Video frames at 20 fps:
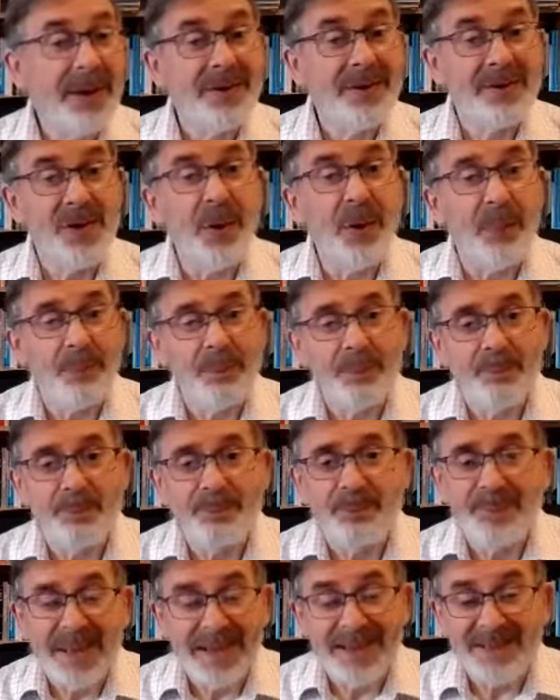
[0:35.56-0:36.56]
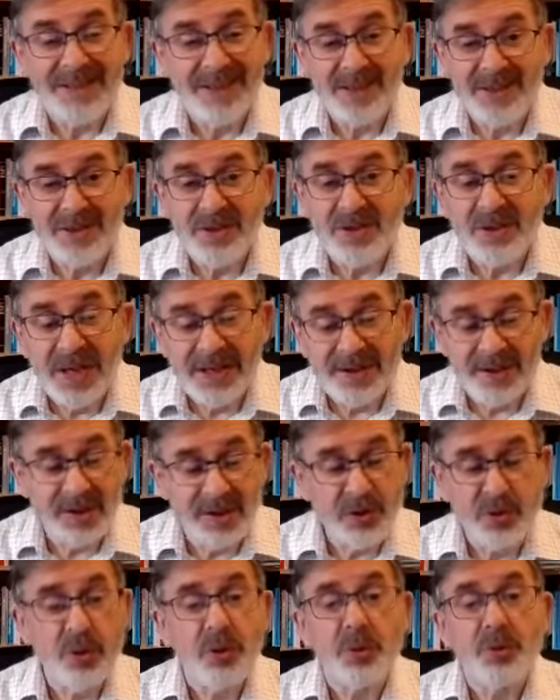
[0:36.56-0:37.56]
Jock is it's a
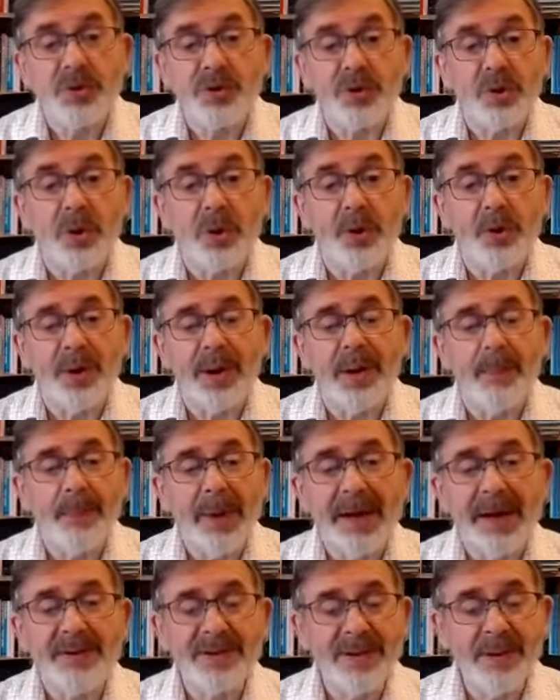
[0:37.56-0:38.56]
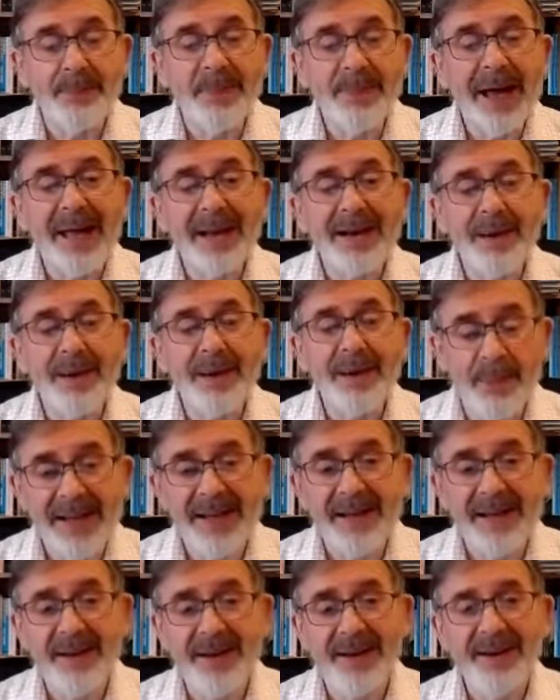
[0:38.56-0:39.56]
true story about a man, a
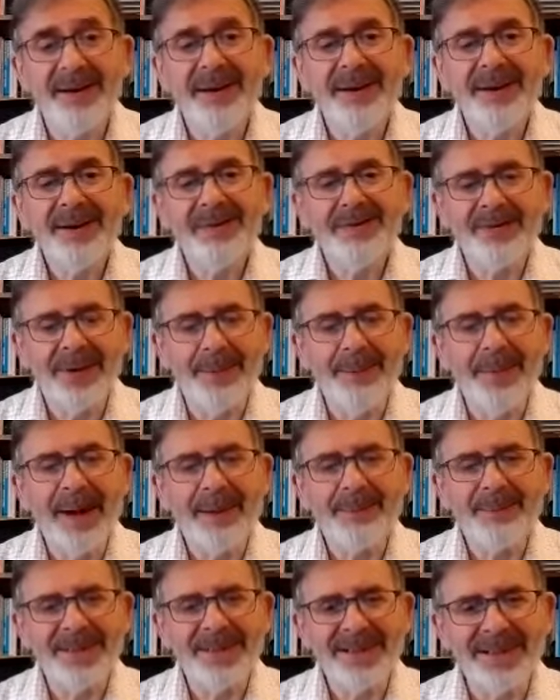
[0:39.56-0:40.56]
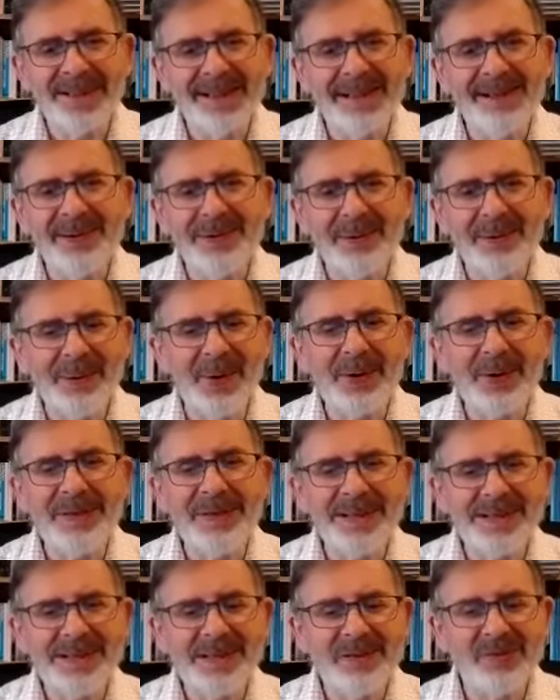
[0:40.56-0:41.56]
baker from Aberdeen, who got
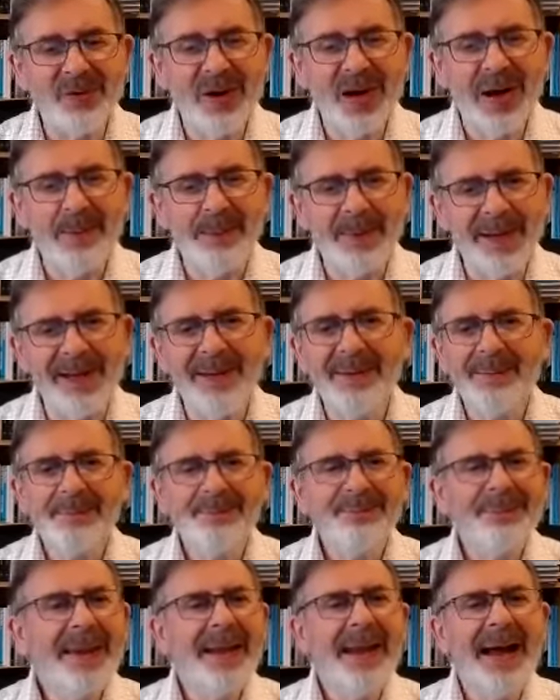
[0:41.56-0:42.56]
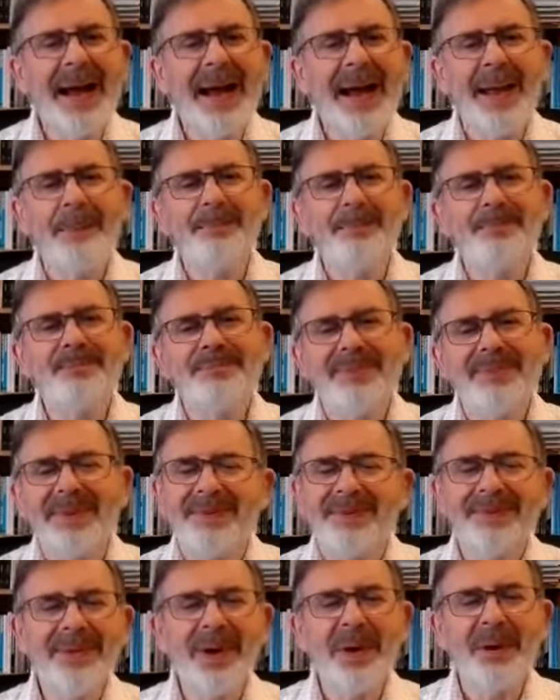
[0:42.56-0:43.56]
into farming, and I'm
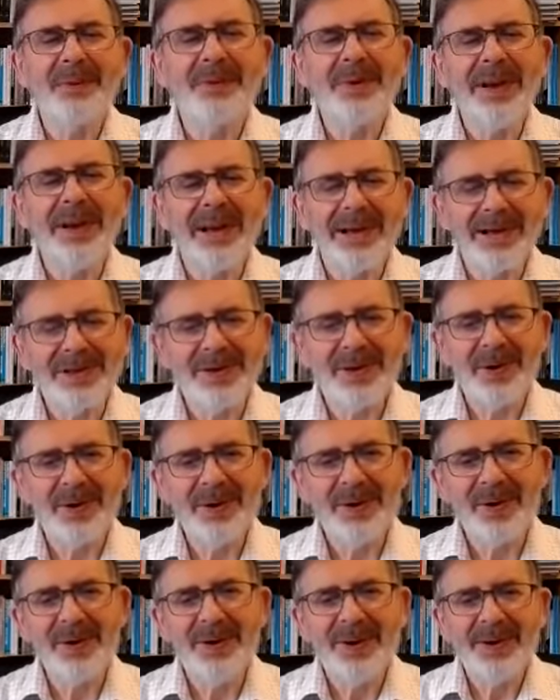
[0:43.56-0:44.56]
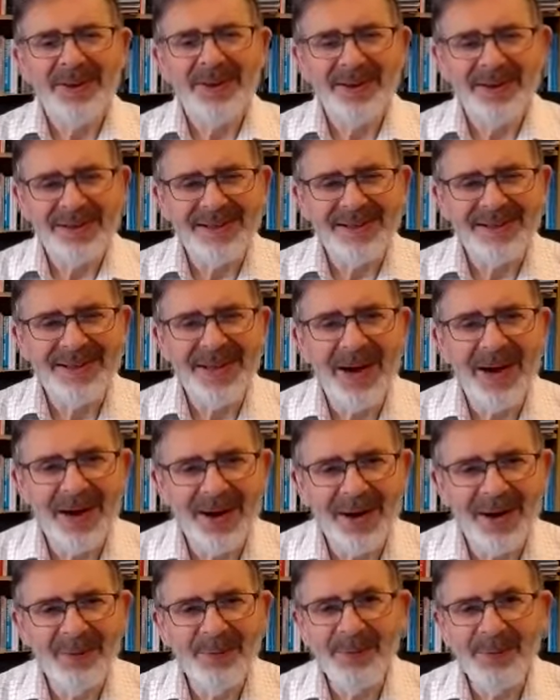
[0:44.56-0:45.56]
not really sure that his
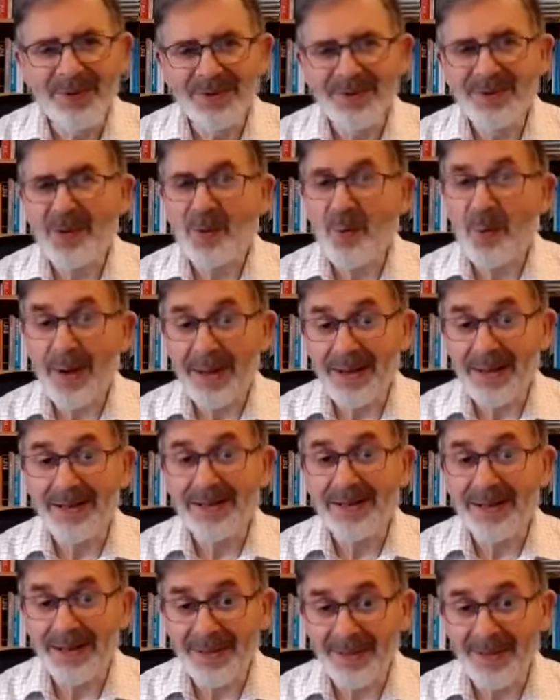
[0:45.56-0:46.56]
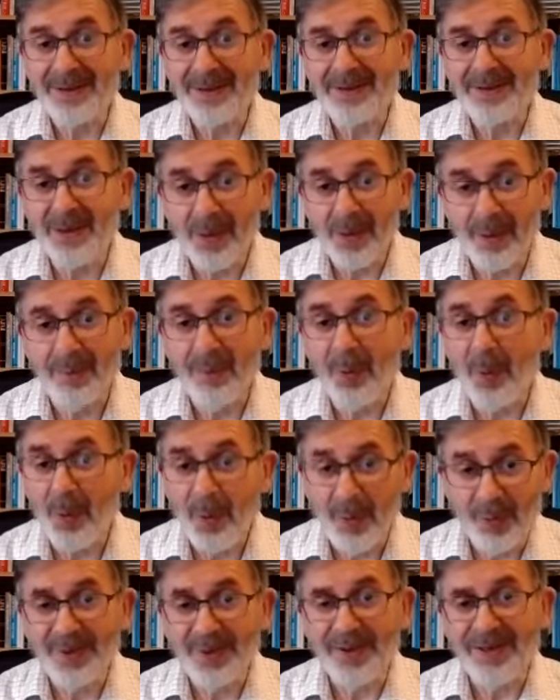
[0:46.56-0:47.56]
heart was quite in the job
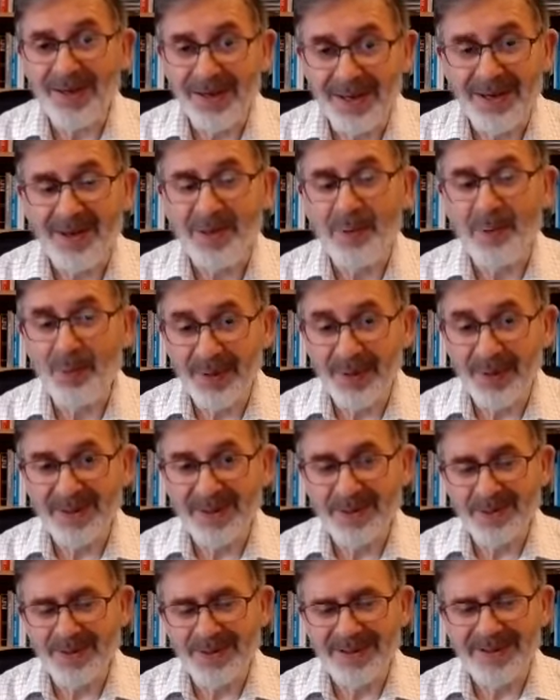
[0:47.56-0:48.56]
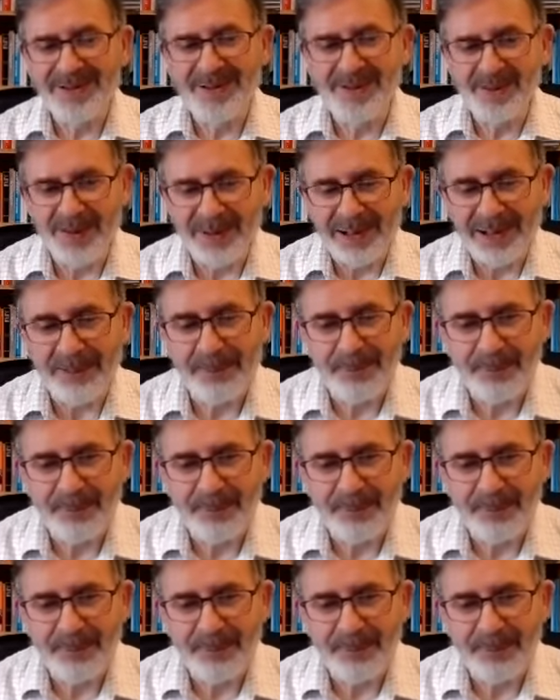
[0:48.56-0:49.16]
or that he knew what he was doing.